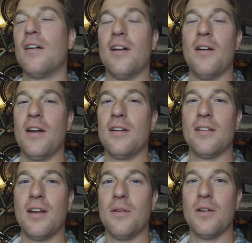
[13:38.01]
All right,
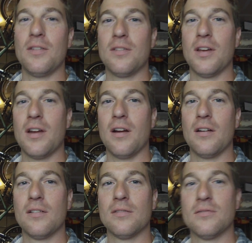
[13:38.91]
anyways, take care.
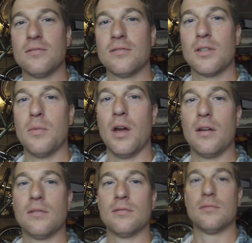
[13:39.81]
Goodbye.
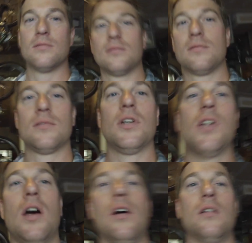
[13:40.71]

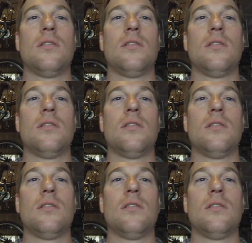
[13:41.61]
Ta-ta.